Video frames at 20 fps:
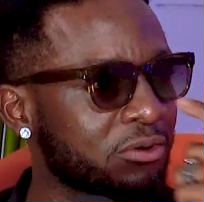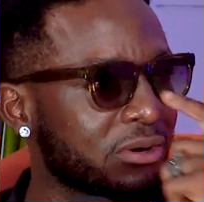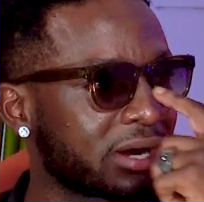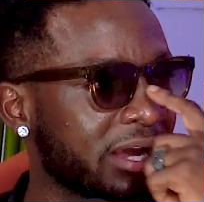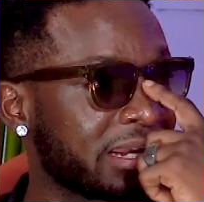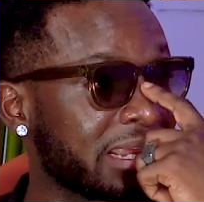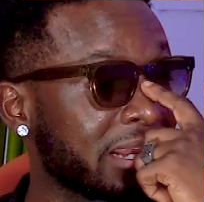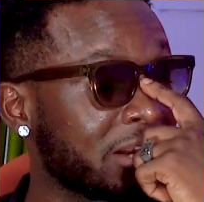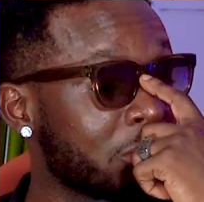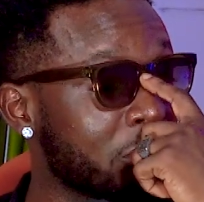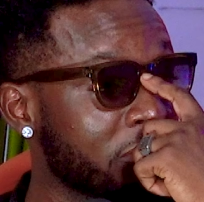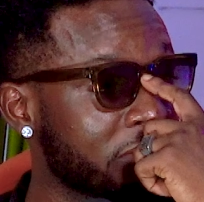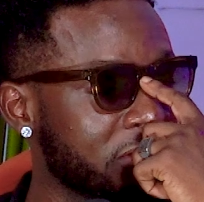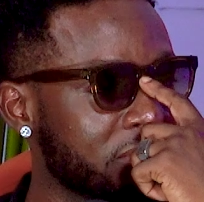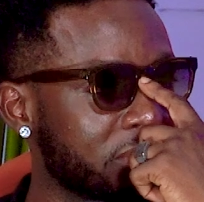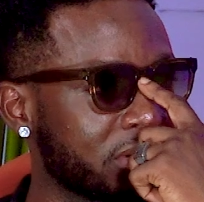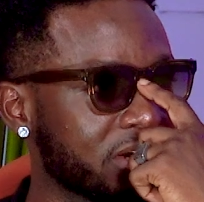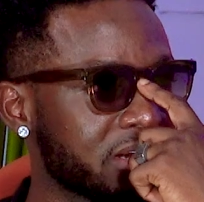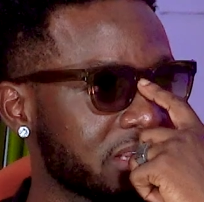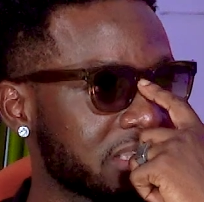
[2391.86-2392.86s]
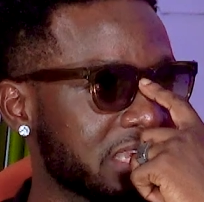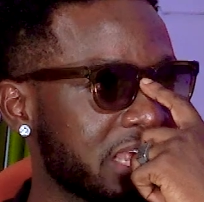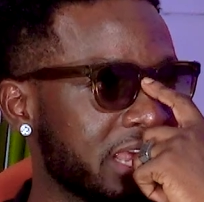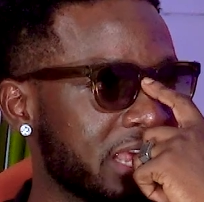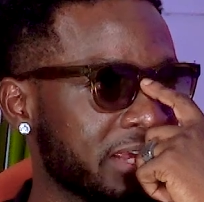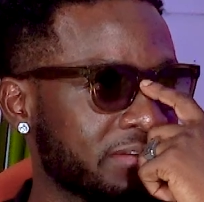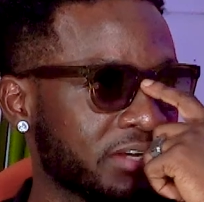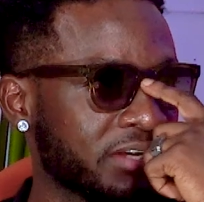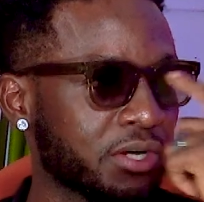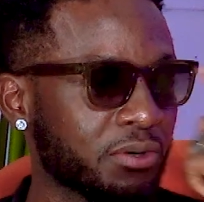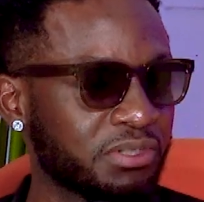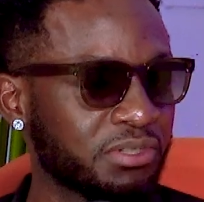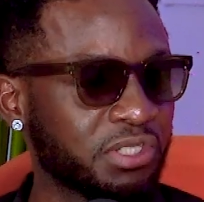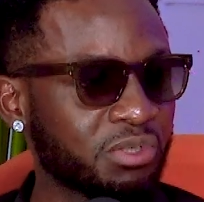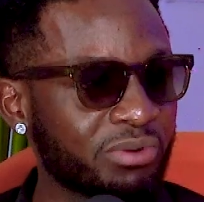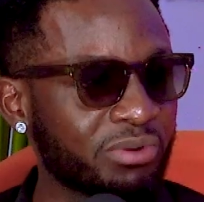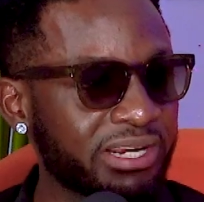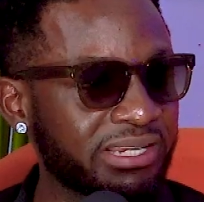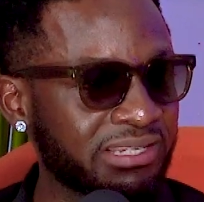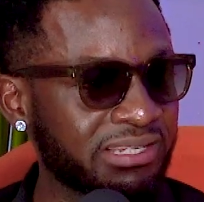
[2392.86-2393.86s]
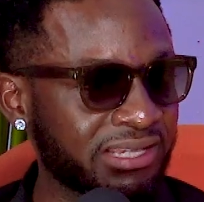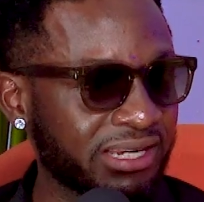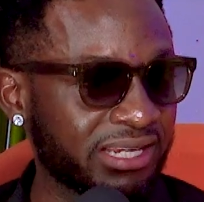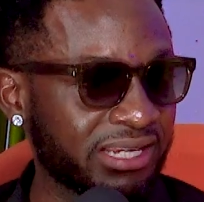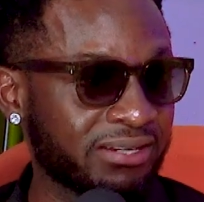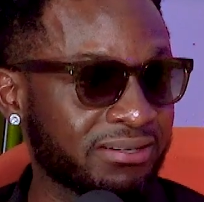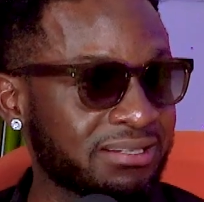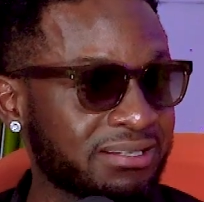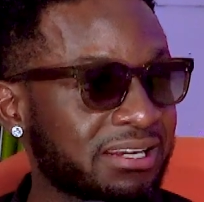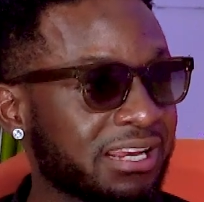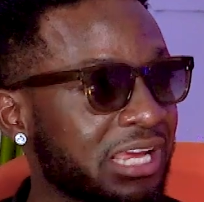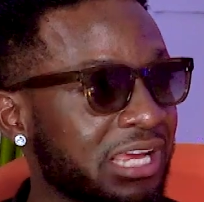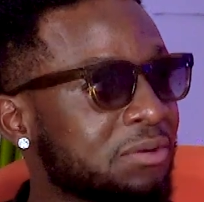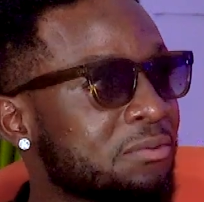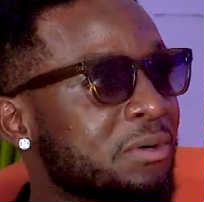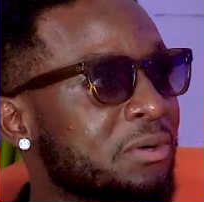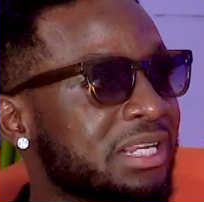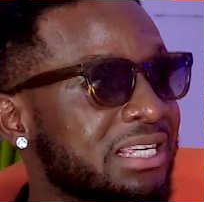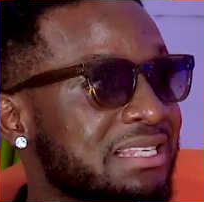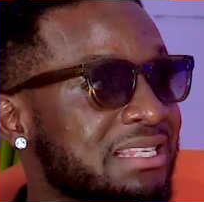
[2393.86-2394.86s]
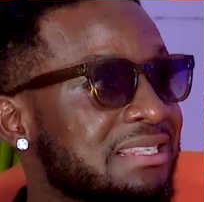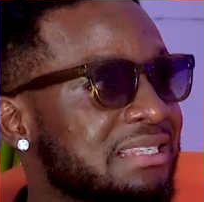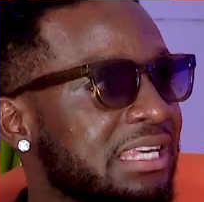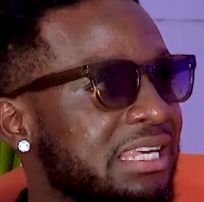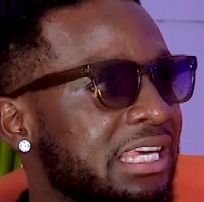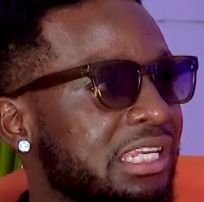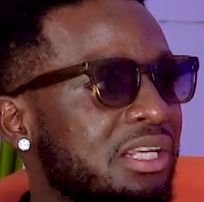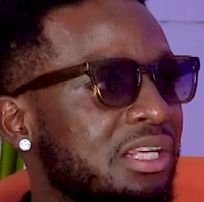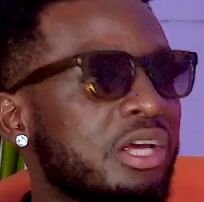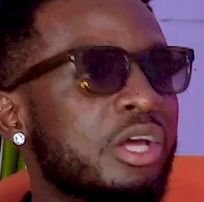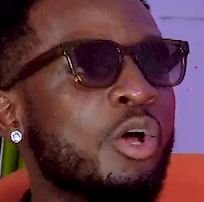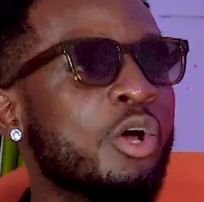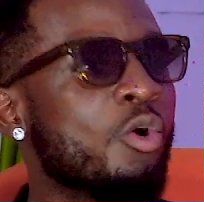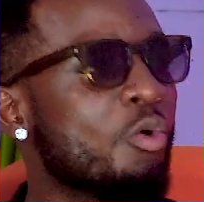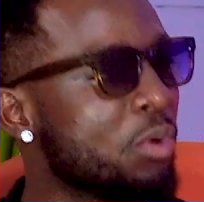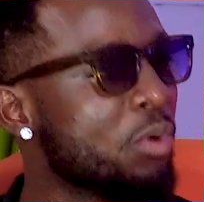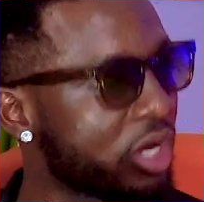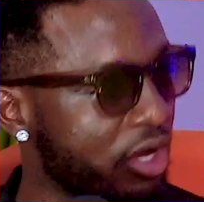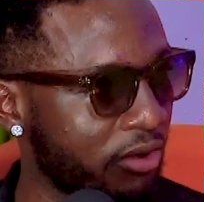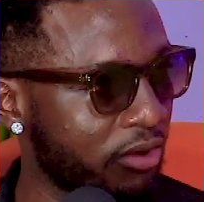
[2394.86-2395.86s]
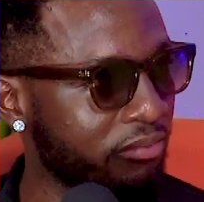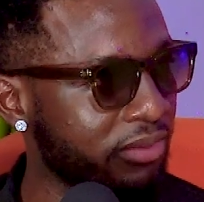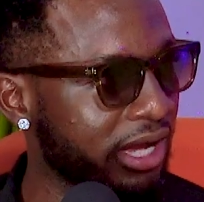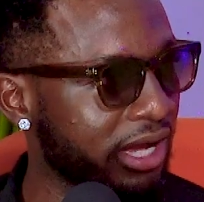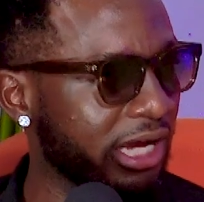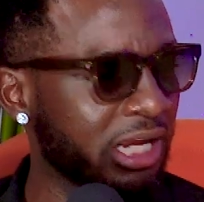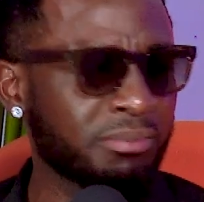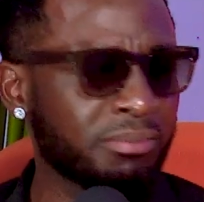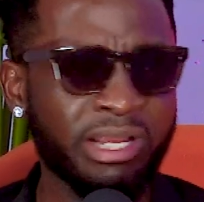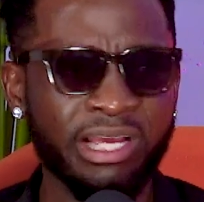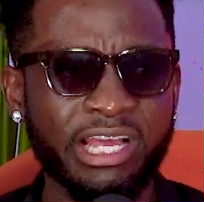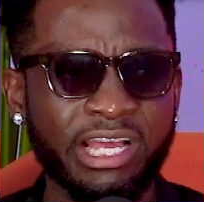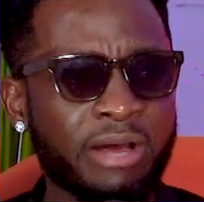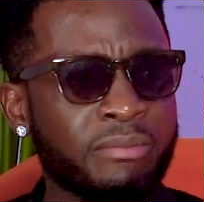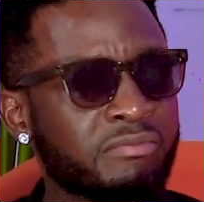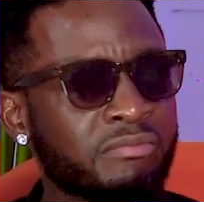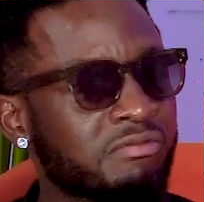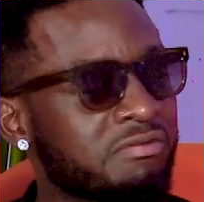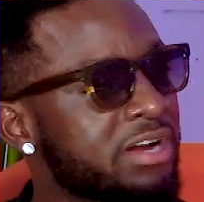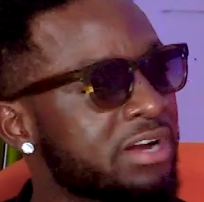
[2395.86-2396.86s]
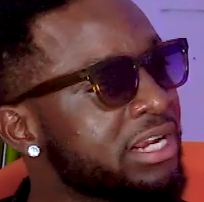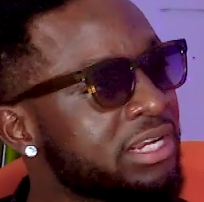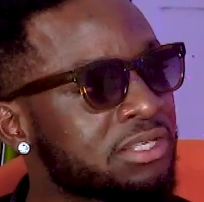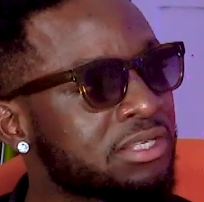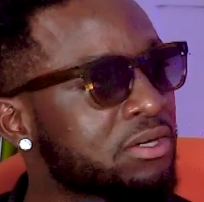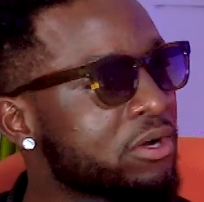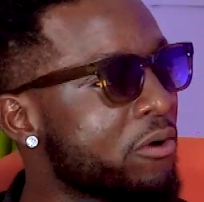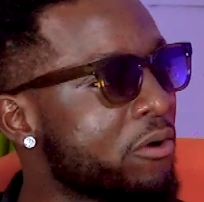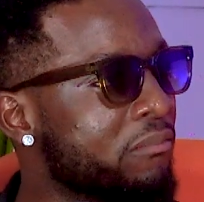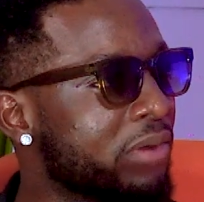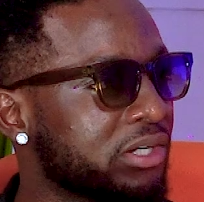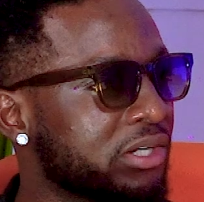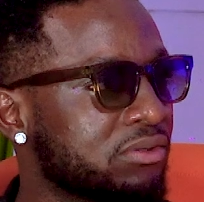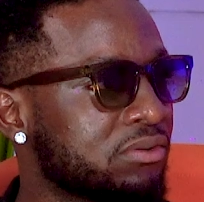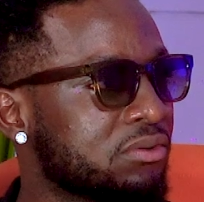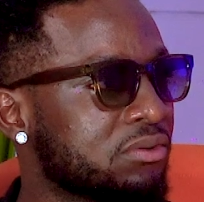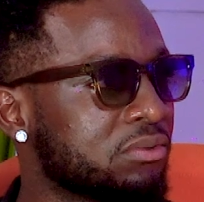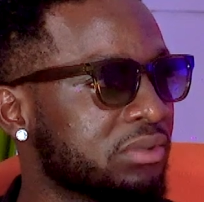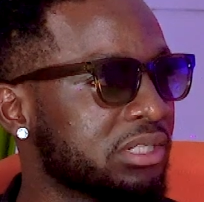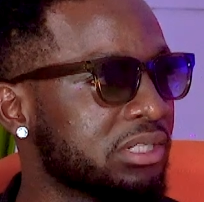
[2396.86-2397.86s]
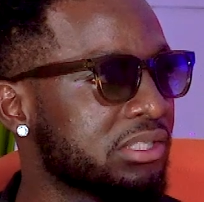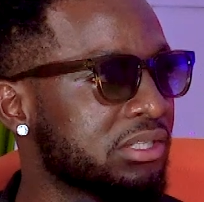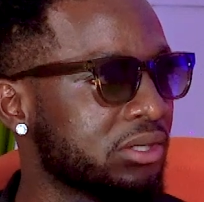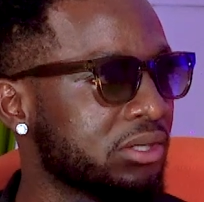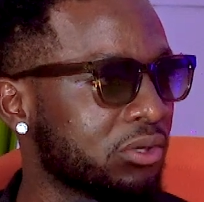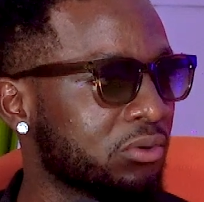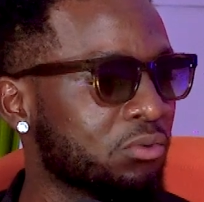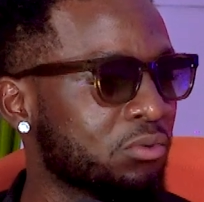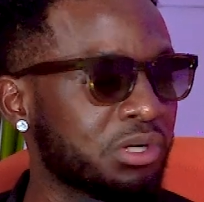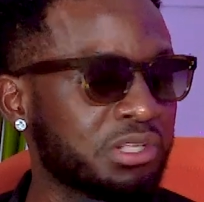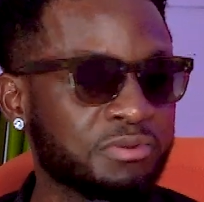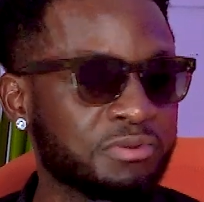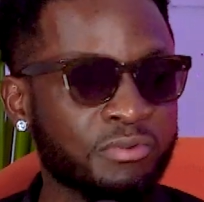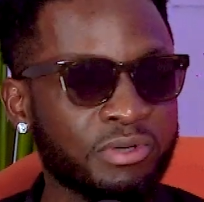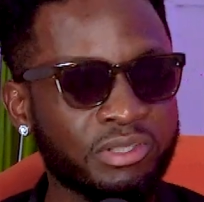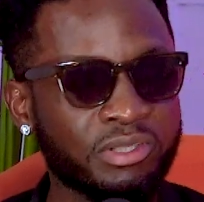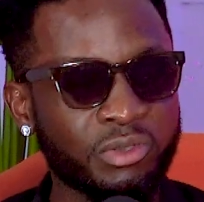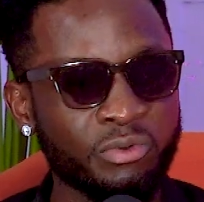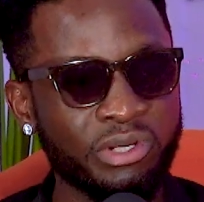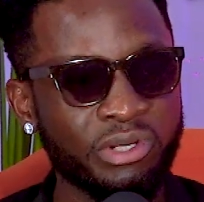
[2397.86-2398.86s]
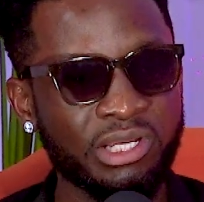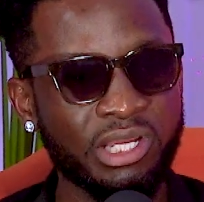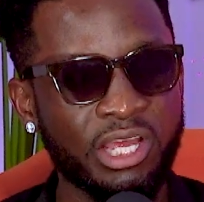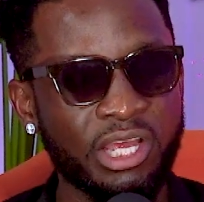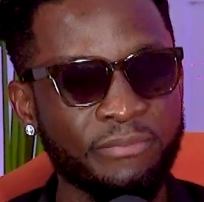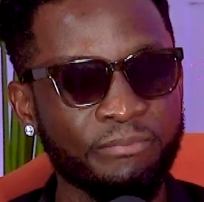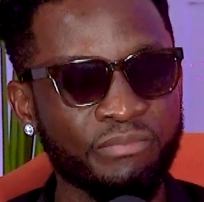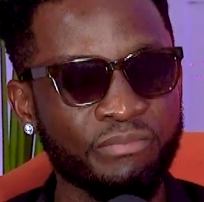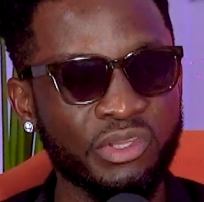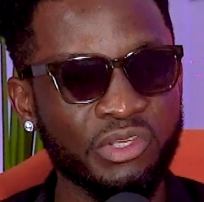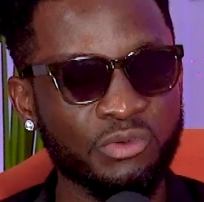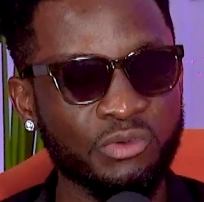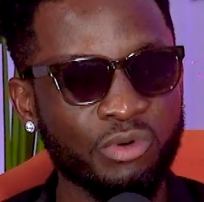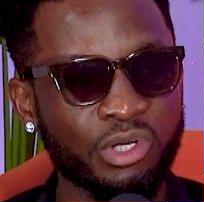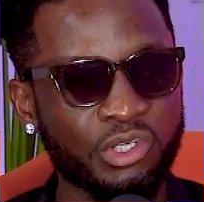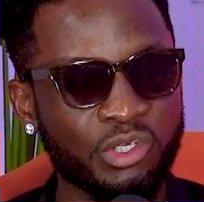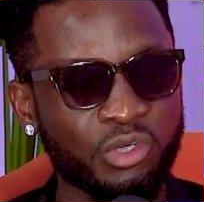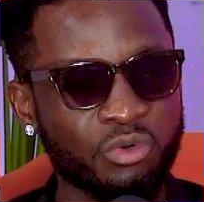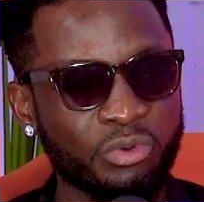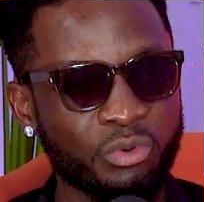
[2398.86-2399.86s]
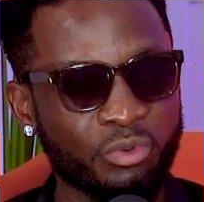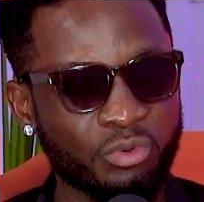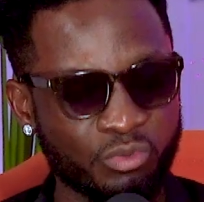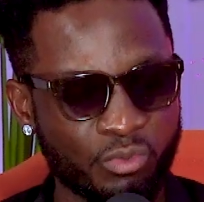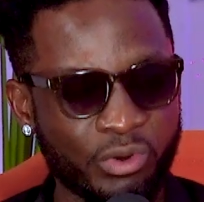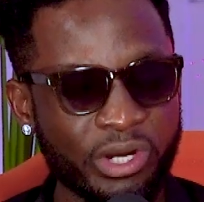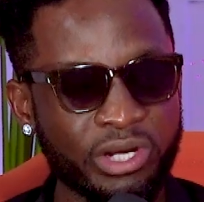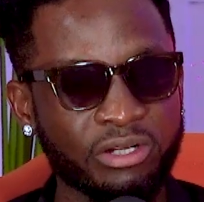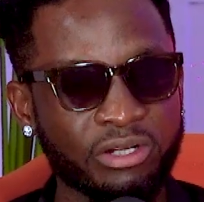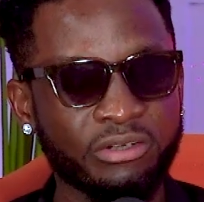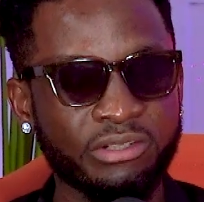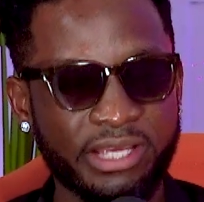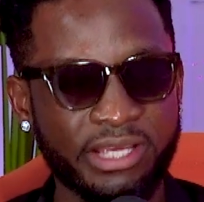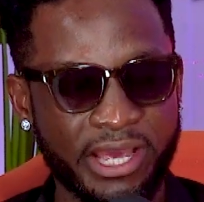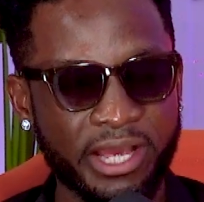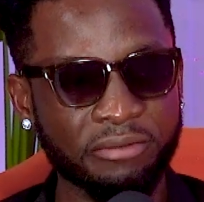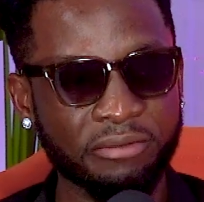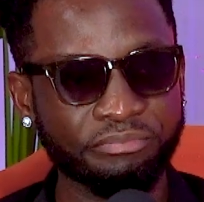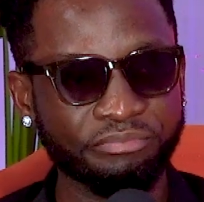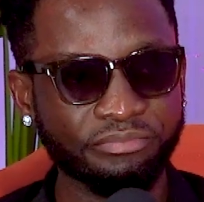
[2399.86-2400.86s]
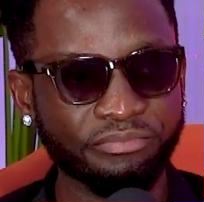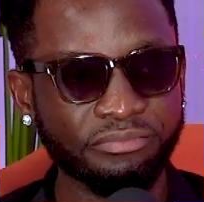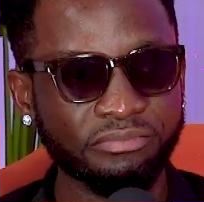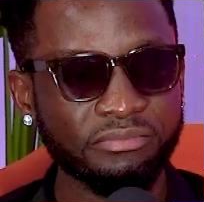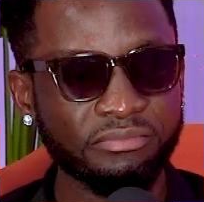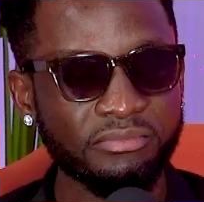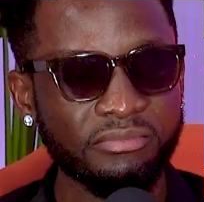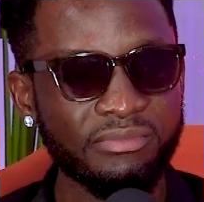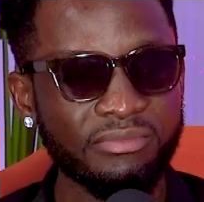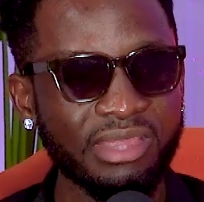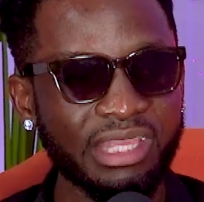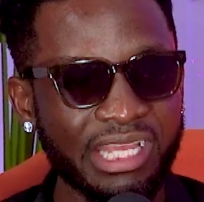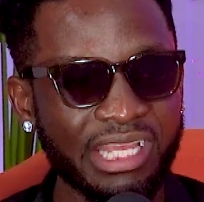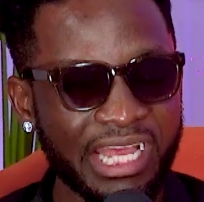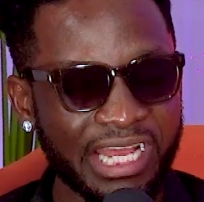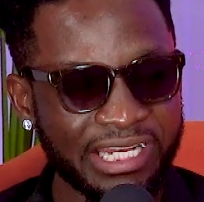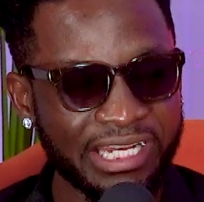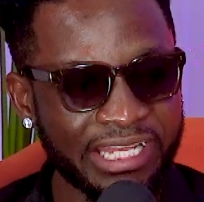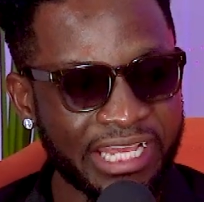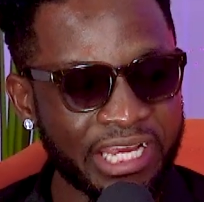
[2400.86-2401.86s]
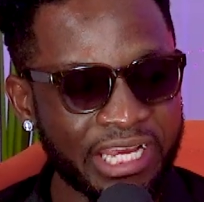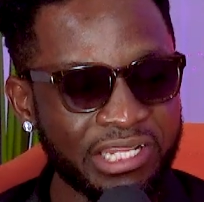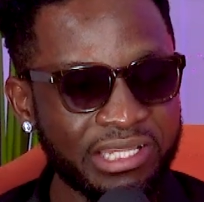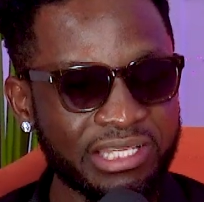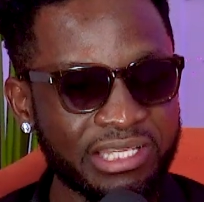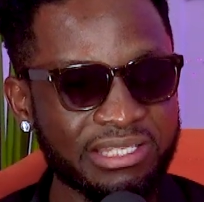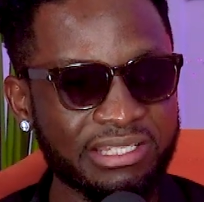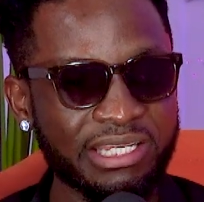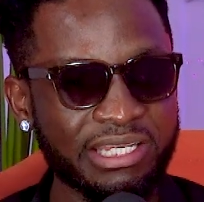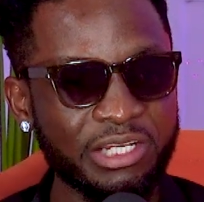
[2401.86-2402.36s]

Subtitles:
and I love him because if he goes to edit and he doesn't like what he's saying, we come back. I'm like, I'm ready to come back to do it. What's what doing is what doing well. Yeah. And then the scene